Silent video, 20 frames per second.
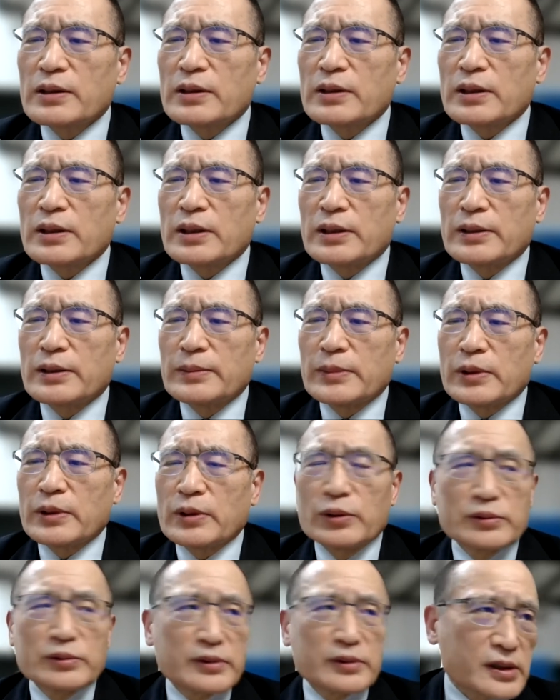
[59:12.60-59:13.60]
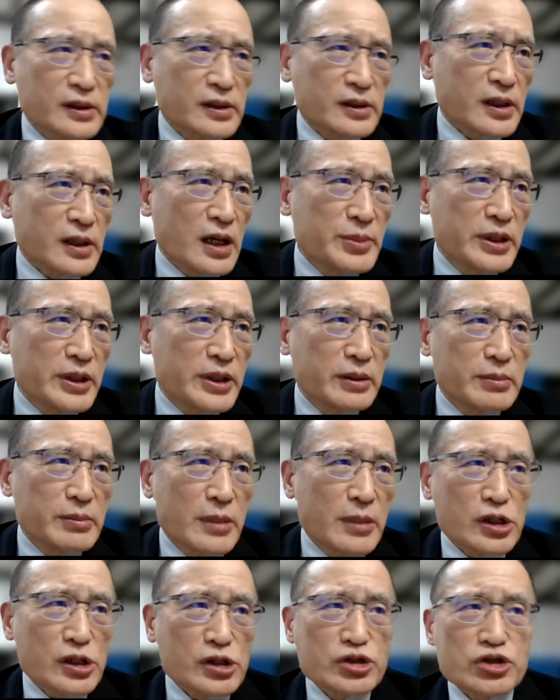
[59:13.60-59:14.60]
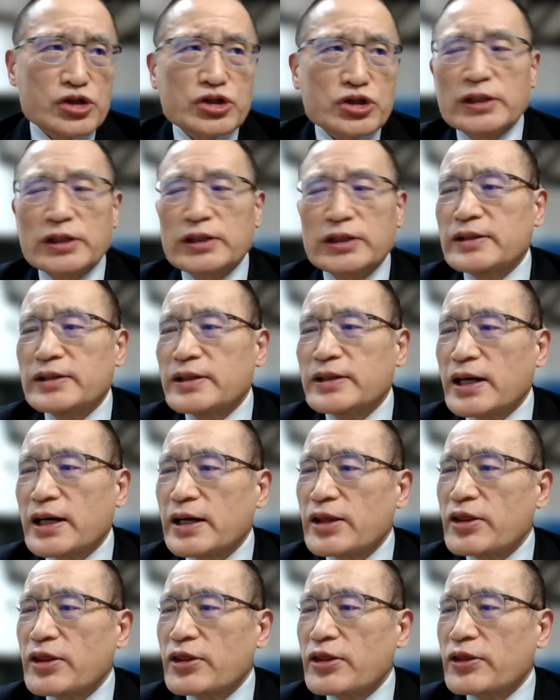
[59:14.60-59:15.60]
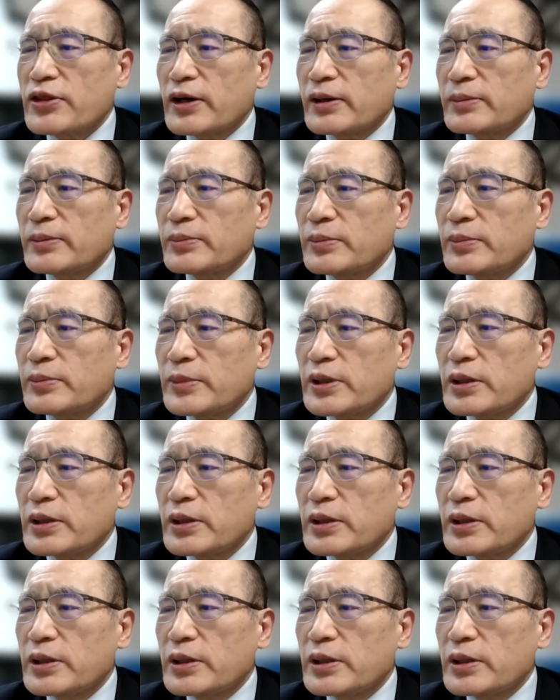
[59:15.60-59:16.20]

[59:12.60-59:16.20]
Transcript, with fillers: um, on coming March 9th, um,